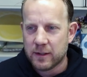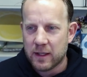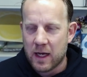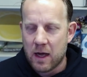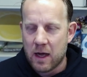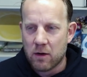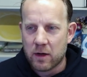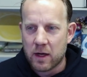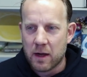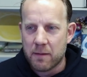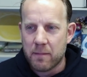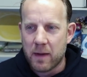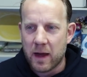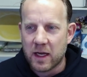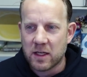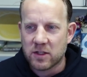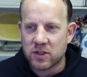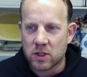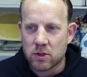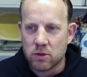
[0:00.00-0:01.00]
How can my
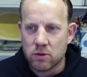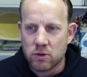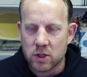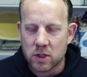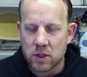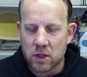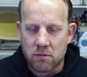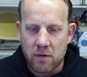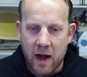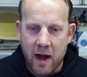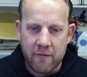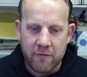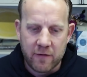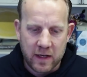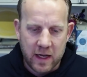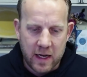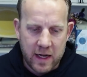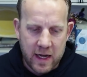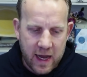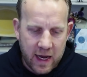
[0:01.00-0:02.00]
institution thrive in
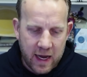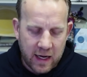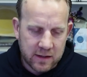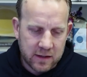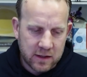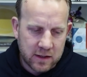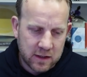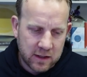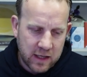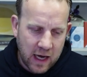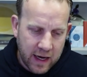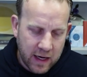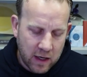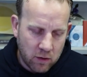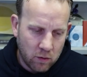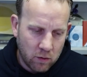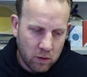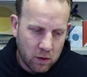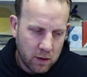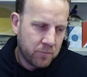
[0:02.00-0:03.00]
the next
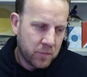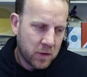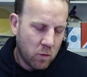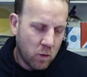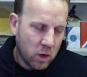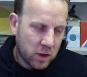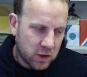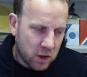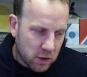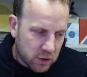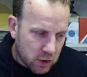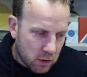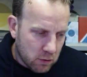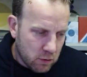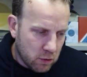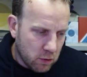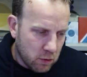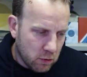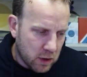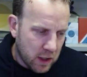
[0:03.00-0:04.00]
cycle? What's also
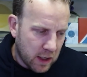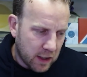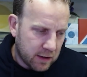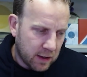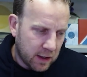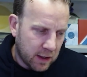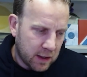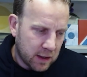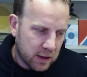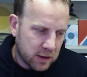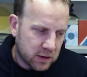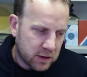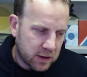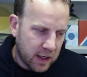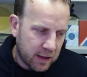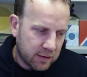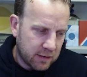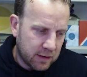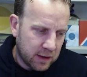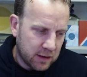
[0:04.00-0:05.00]
good, I think, is
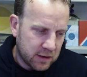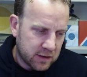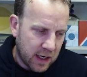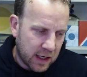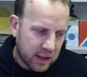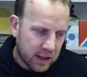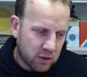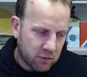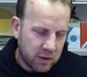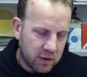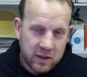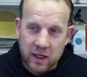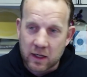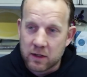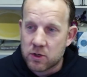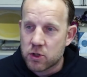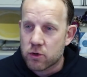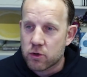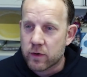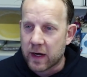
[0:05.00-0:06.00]
that the sector is
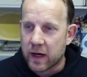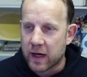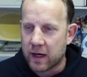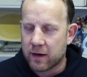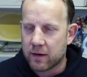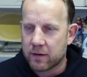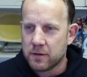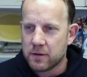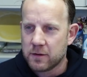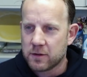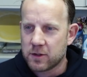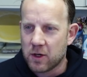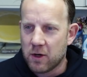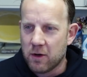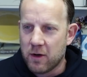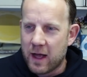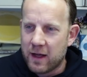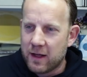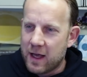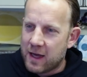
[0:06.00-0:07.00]
enduring. So
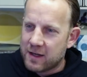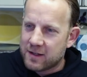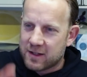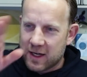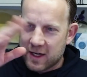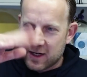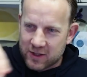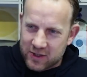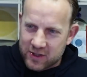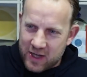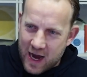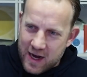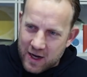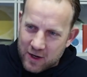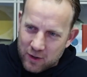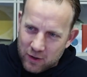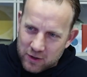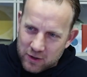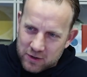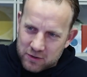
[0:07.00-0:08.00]
as the
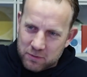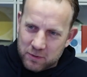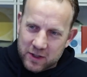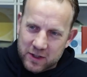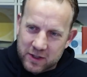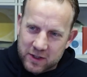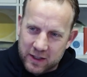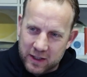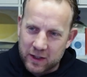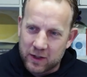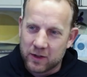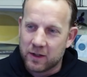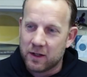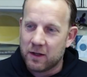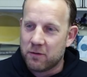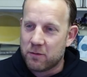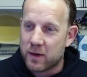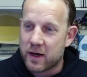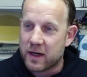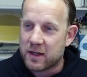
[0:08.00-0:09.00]
cycles,
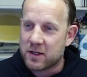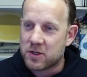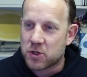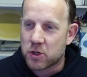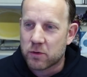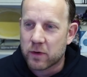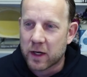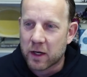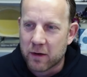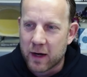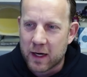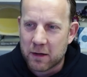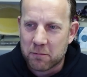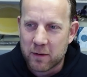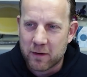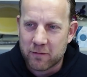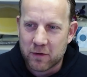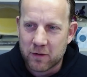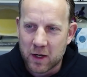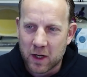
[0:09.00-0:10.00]
we're enduring, right?
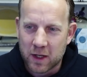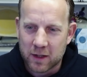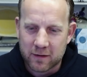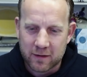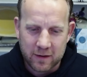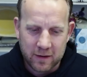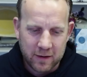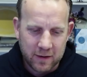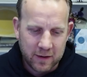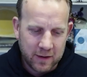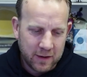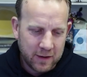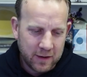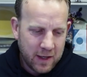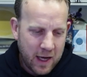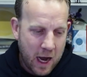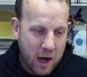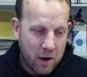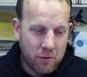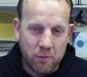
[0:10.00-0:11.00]
We've got
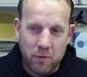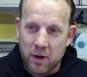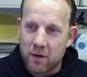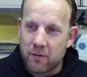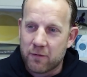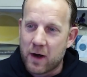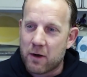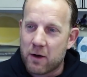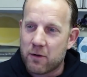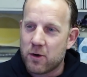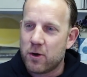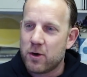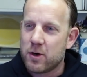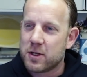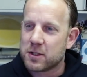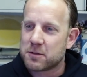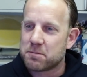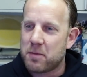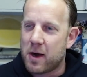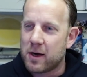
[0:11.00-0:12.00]
one of our
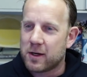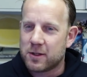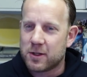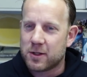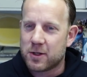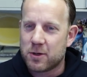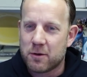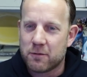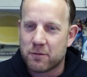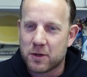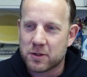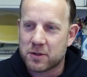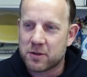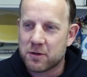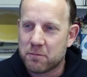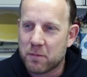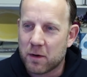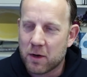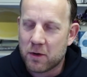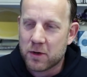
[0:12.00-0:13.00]
earliest partners, the University
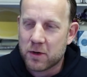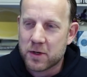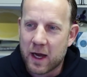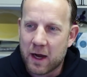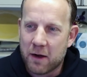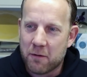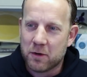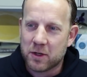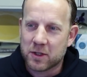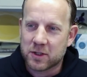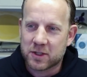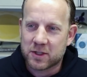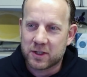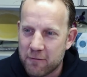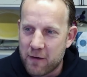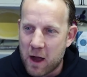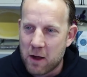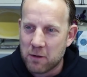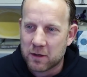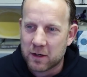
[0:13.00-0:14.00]
of Bologna, was
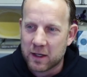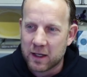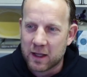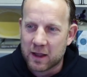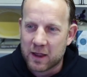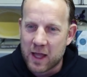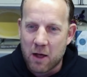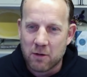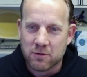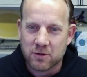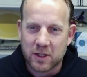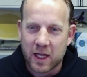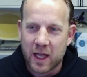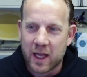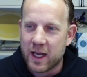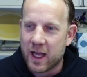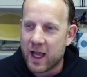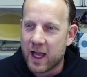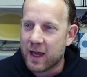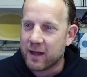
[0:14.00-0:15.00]
founded in
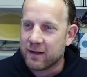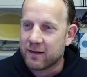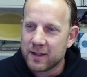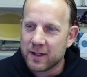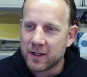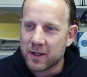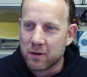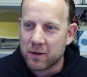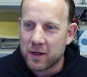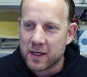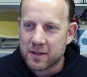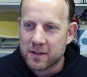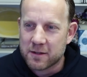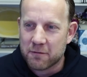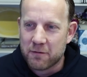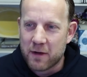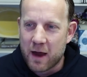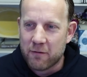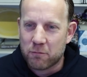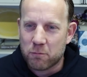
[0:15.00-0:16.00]
1088. They
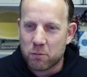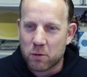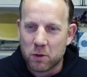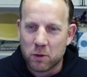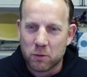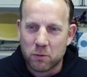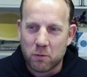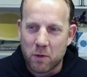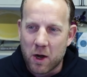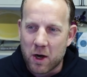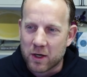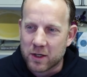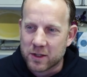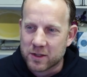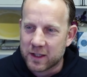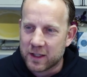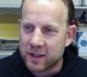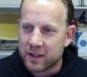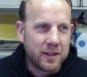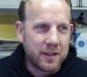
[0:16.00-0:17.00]
survived world wars
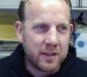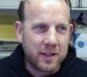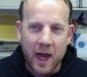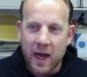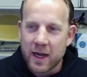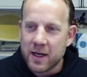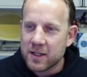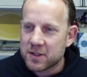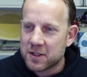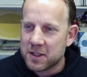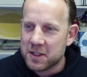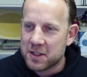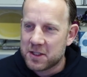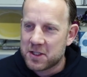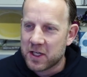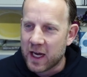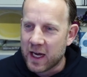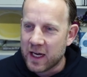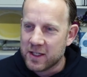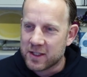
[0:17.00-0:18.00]
and dynasty
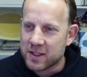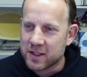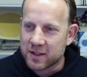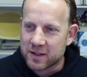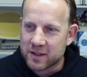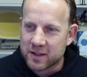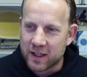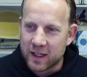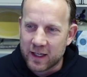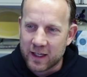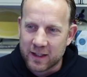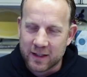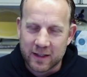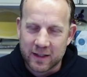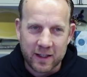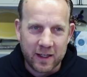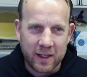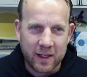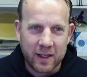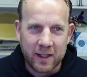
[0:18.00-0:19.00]
changes and,
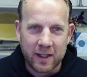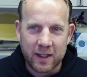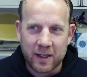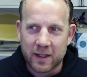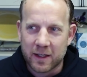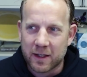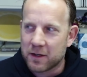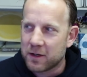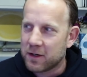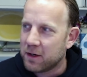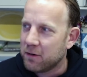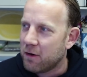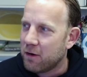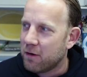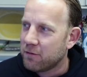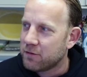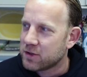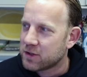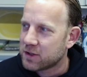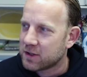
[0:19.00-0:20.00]

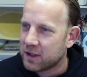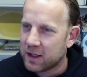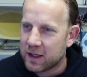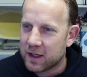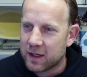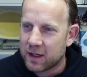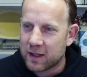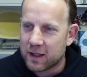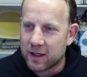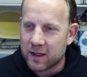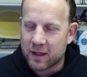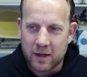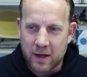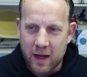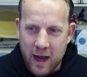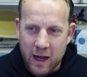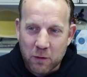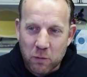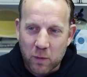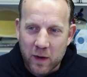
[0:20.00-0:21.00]
obviously
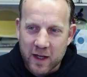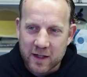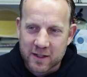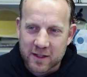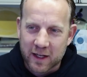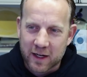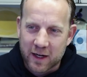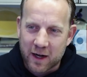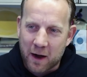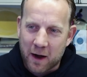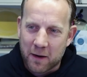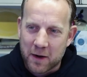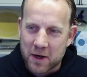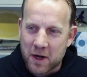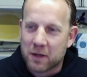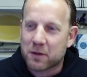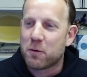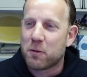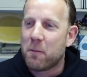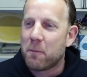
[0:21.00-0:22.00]
headwinds that are
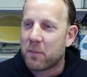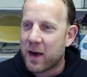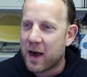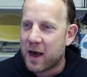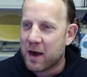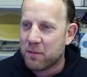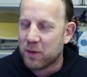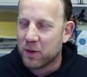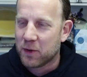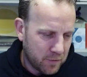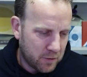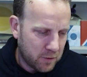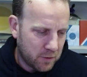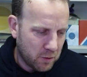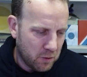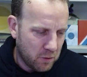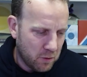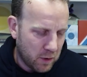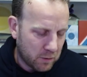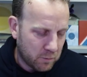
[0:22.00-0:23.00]
not comparable
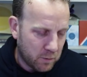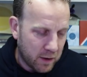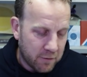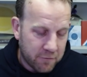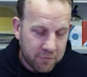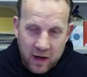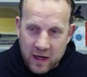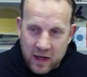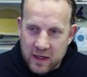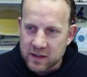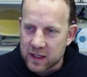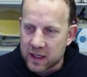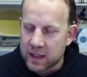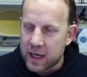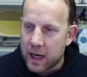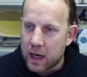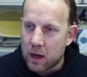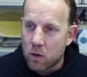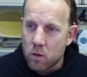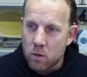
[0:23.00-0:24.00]
to what we're facing
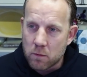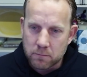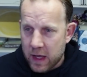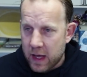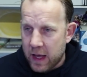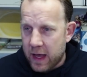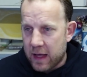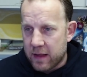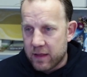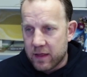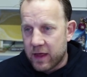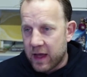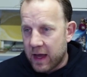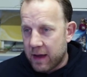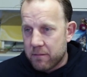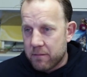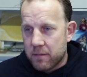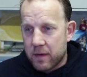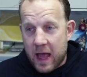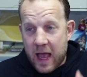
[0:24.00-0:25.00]
now. And
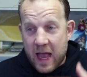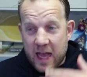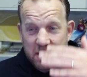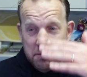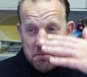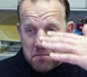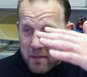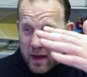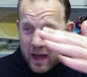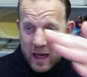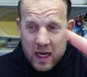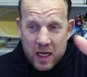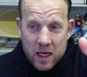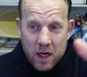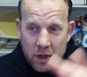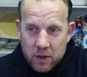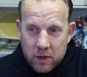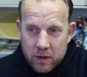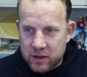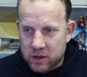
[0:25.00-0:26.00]
then, as many
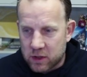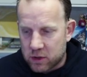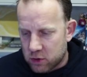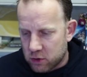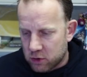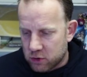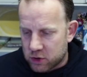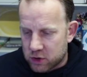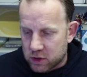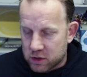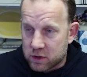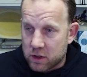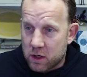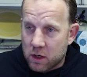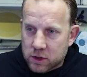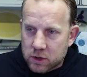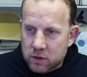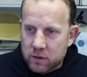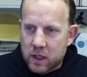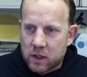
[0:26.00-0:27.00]
other institutions,
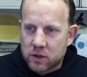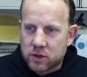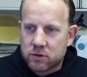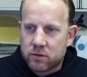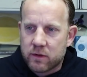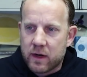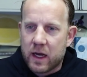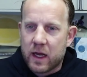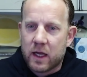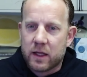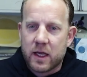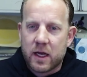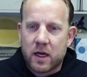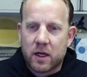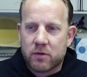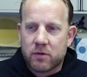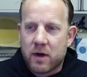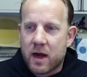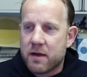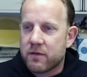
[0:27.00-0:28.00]
also in Australia, they are
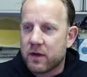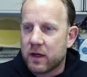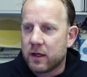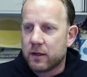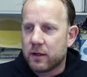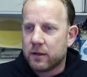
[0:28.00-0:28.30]
thriving.